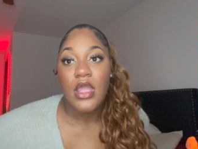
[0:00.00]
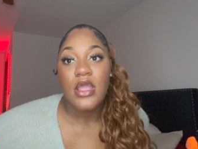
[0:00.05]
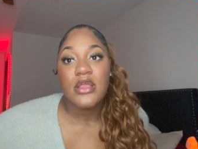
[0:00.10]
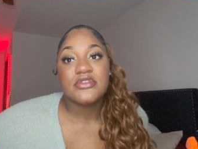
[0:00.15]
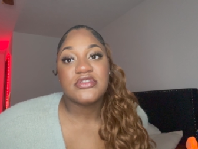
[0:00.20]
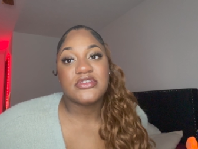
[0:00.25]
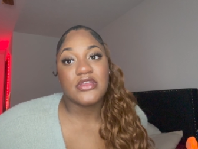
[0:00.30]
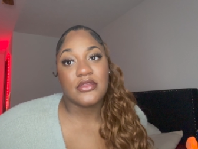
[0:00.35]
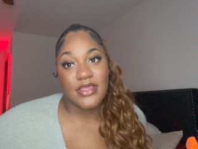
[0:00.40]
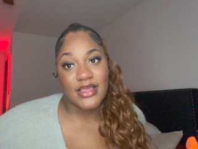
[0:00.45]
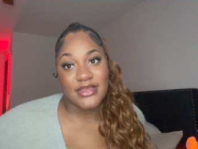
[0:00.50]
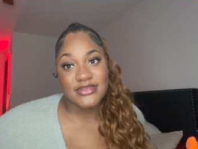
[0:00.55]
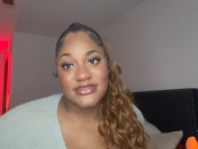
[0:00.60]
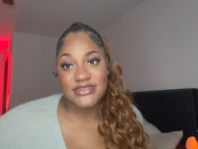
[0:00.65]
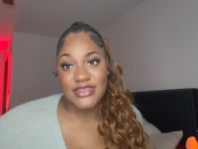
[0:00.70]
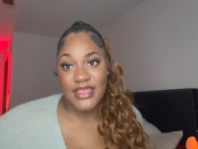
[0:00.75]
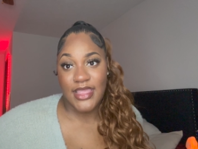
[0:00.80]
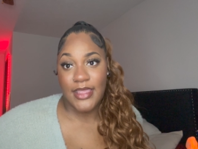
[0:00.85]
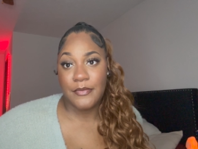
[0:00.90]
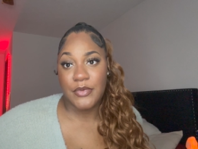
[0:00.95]
So that
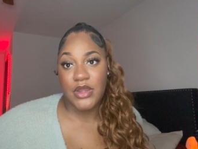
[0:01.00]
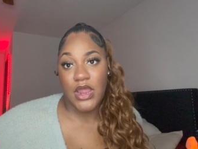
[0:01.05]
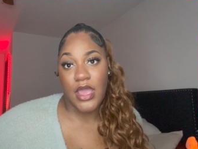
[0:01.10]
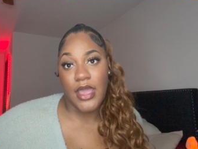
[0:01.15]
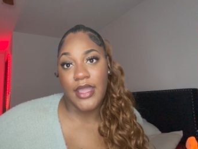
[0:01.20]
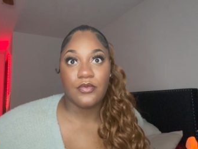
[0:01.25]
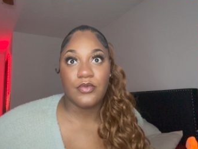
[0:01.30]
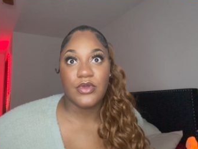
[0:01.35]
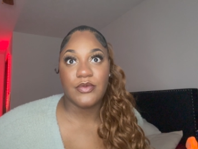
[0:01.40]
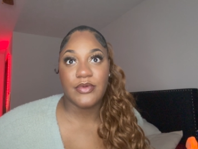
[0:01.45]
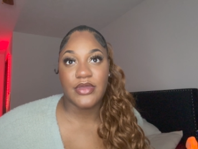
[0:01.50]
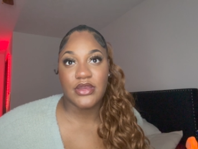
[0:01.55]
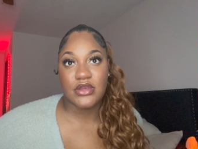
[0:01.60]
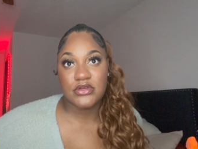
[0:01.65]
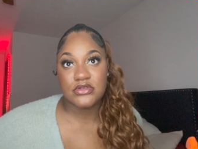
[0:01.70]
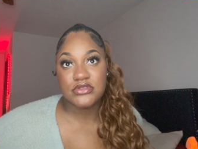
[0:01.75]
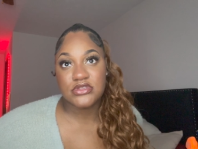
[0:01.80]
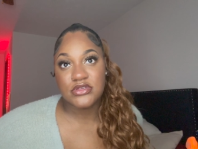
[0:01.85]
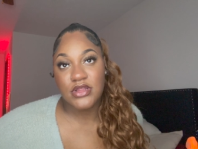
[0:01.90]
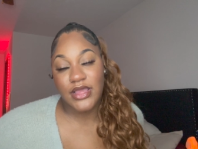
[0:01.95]
same night, we waited
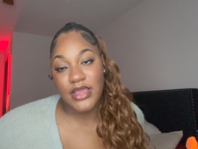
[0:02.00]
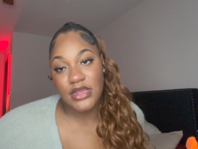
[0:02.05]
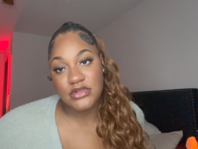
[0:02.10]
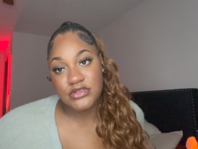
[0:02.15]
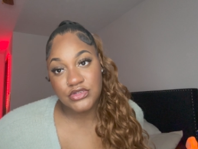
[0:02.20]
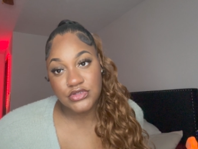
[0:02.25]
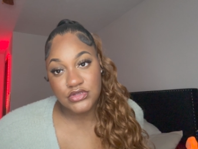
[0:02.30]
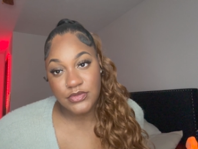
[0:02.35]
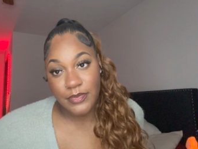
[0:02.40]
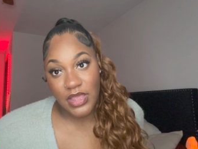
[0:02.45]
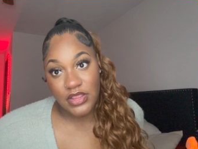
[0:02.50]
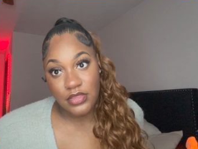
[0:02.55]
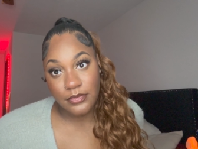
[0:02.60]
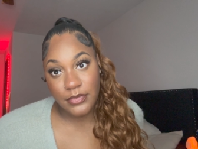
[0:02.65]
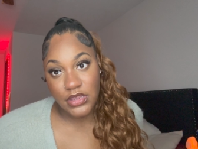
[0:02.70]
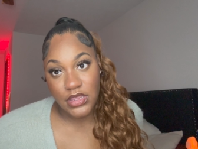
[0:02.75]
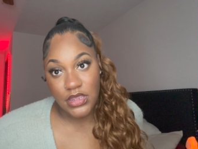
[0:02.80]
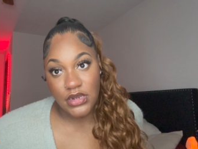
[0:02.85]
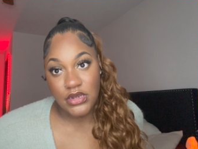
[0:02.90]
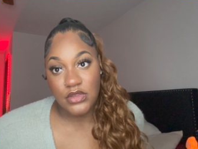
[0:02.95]
until I had to use the bathroom again.